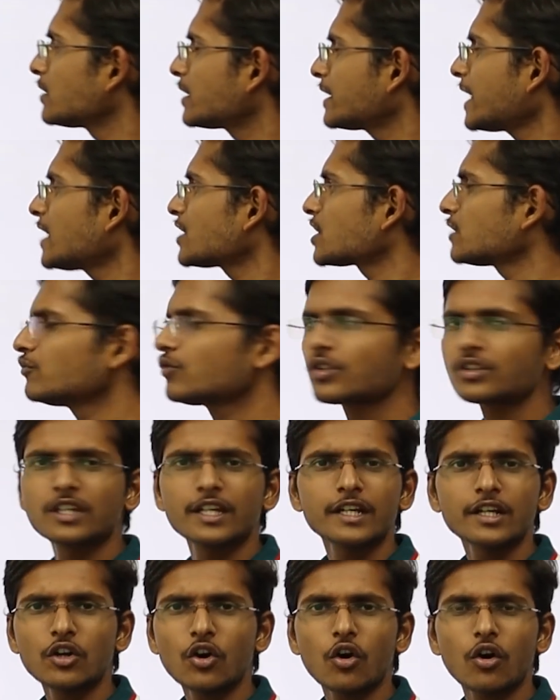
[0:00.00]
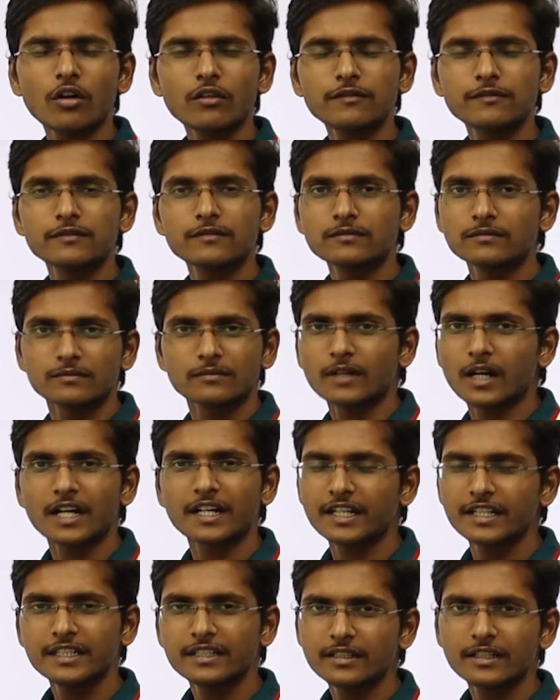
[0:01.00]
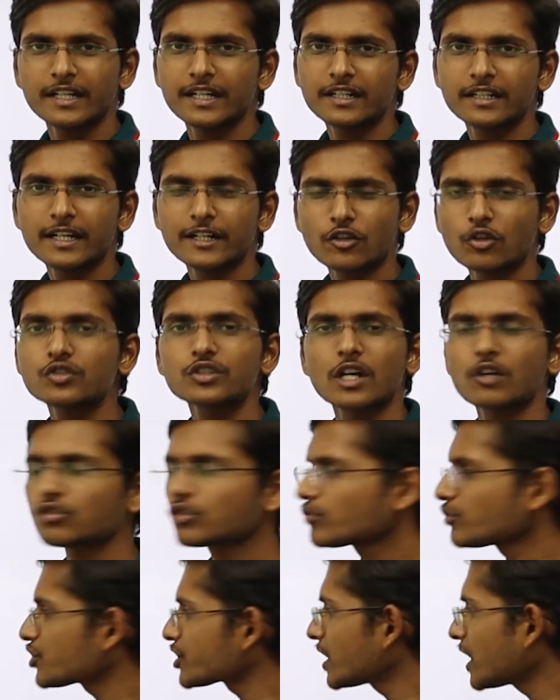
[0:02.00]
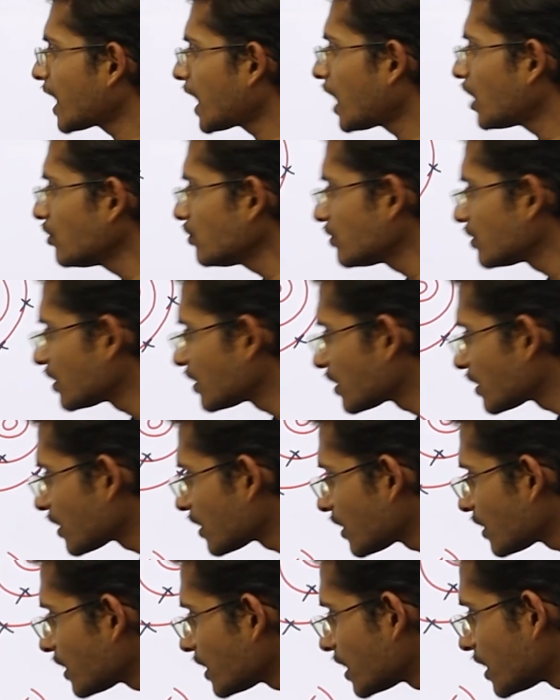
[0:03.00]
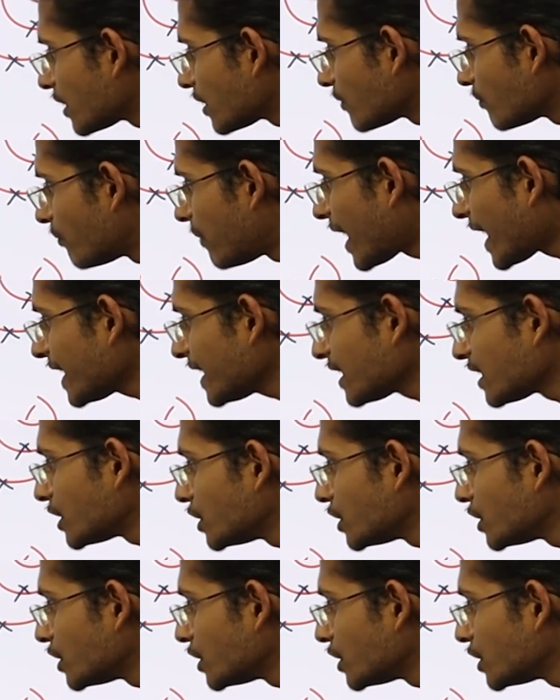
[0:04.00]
calcium would think of attaining 8 electrons in outermost shell. How? By